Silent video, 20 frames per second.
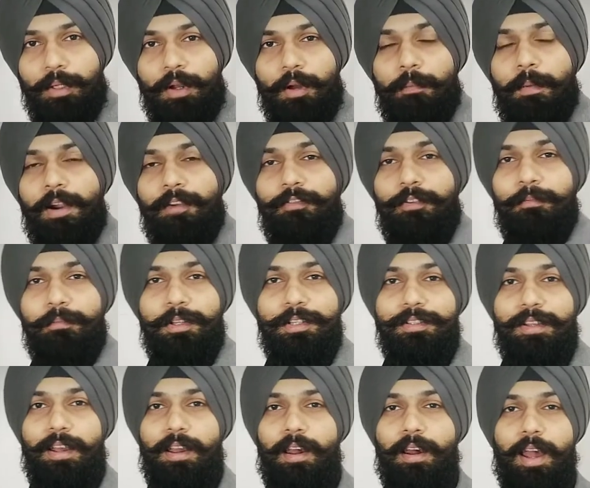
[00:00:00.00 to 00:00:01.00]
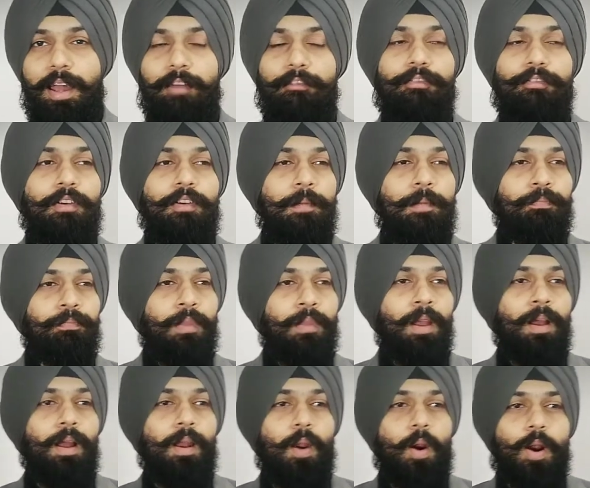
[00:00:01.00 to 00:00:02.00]
Apart from this, I have
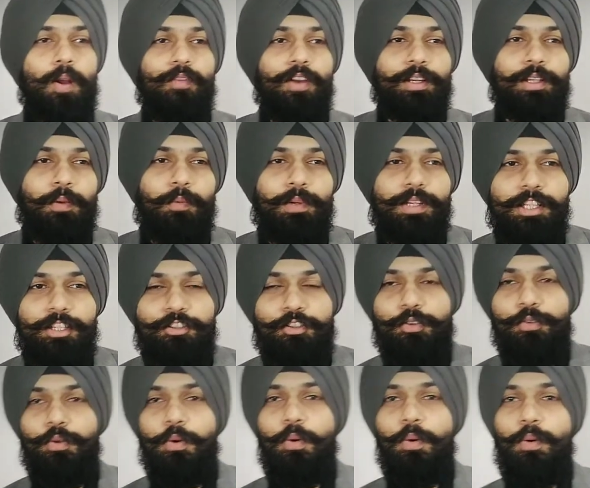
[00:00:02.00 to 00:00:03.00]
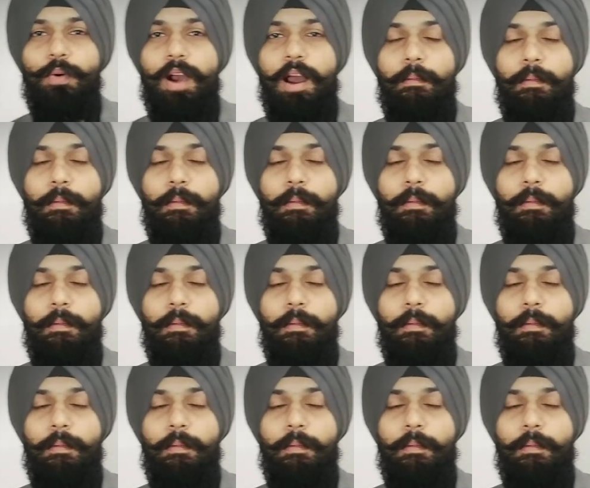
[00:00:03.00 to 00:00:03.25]
a lot of activities to do.